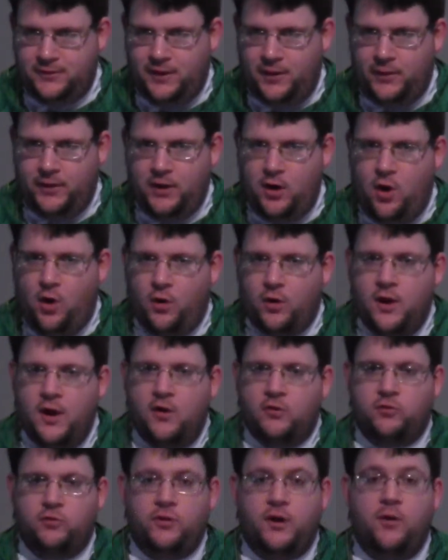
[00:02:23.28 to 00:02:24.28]
There we go.
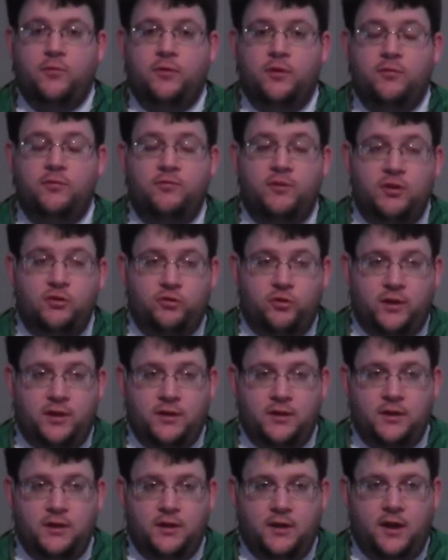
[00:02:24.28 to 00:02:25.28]
So they're out there
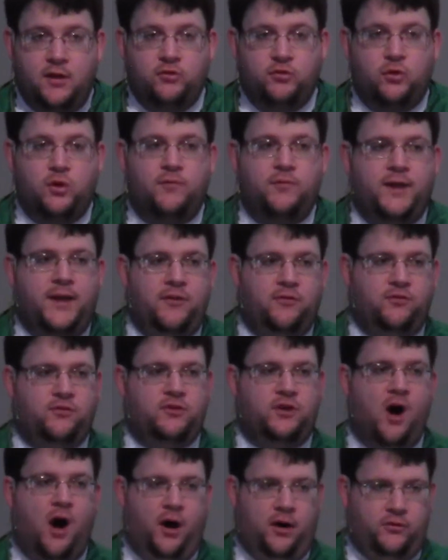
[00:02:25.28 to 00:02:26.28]
fishing, and sure enough, they get
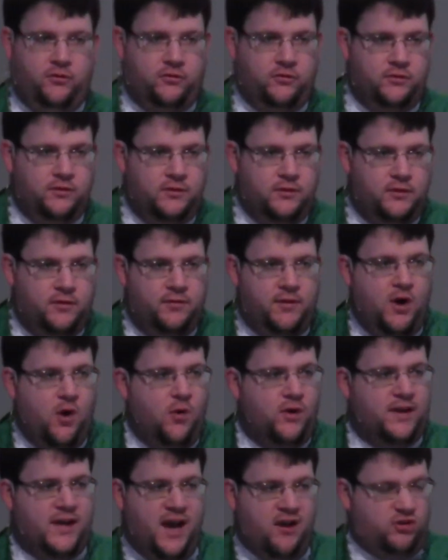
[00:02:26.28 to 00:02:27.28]
skunked. They
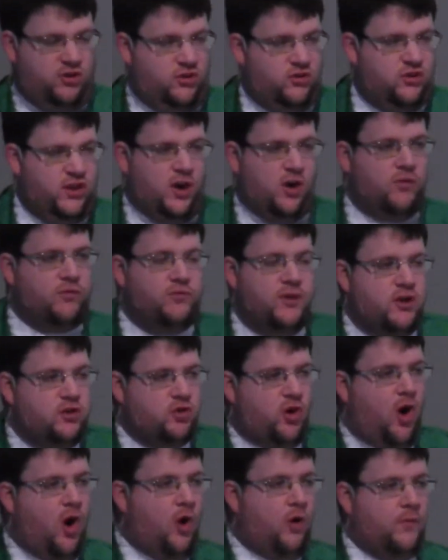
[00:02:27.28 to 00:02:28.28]
don't catch a single
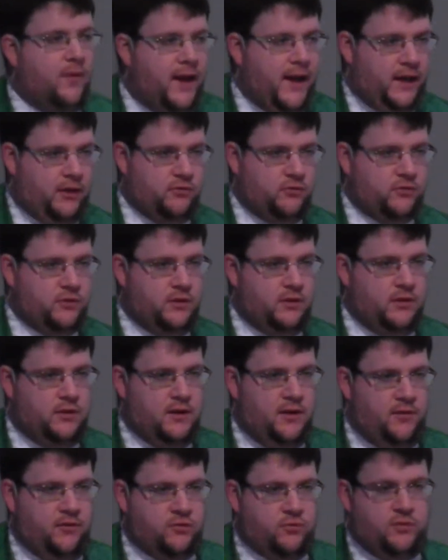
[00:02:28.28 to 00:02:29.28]
fish all night.
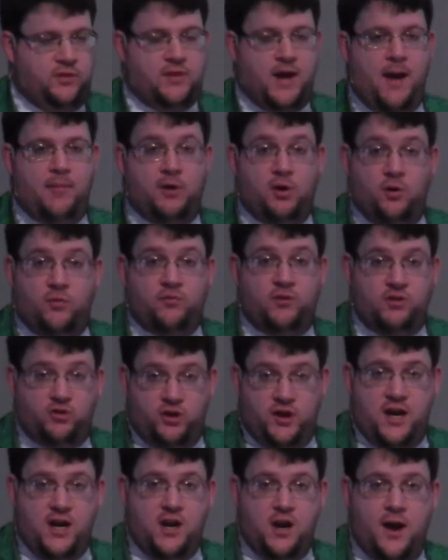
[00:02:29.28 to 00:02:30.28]
And this is the time they go
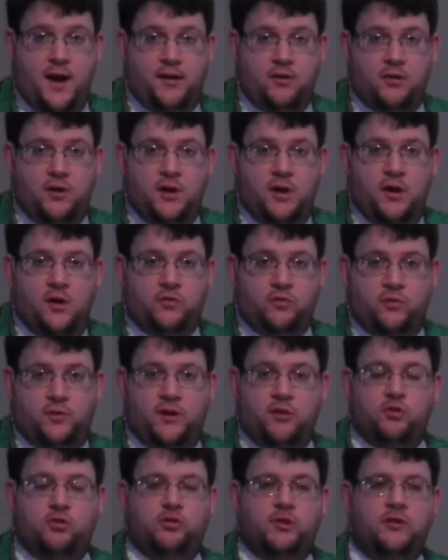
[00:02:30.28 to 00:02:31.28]
fishing at night. So
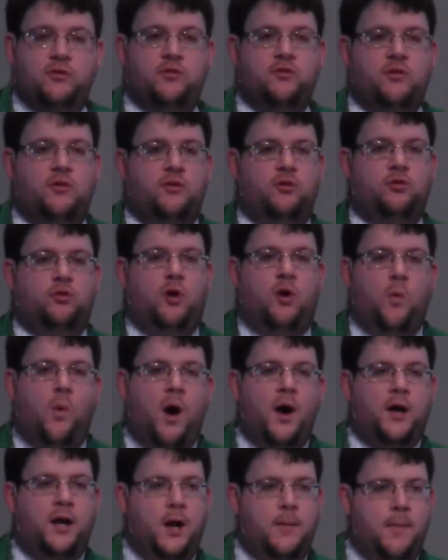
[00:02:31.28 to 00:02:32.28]
there's Jesus on the shore
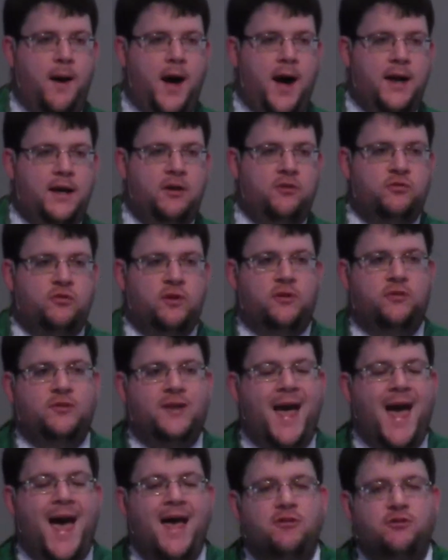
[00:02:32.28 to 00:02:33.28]
walking by, and he says,
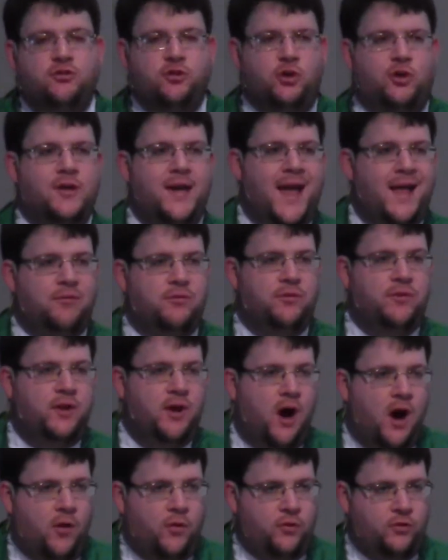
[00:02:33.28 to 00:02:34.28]
cast your net to
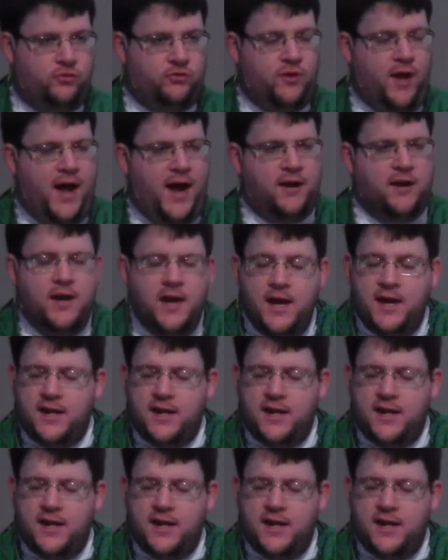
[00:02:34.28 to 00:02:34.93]
the other side.